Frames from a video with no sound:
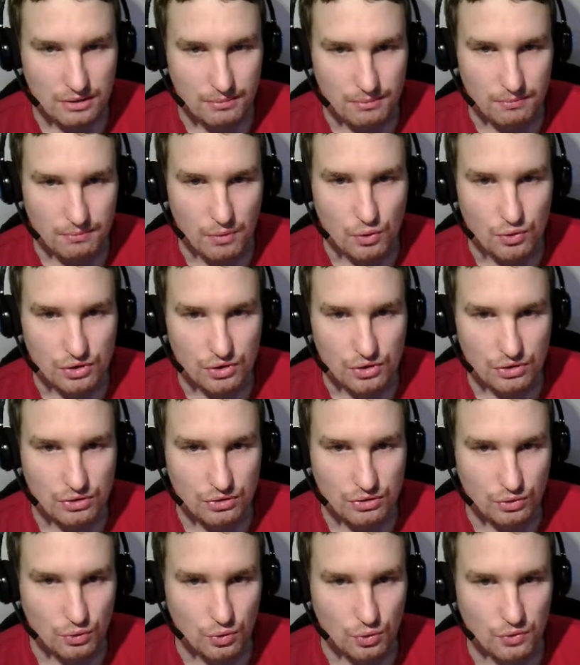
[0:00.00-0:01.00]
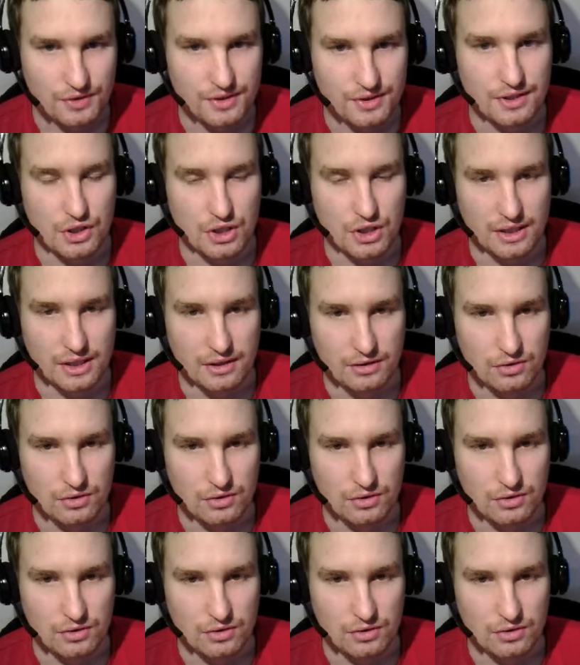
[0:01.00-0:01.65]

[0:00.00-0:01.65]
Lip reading: most to do with each other.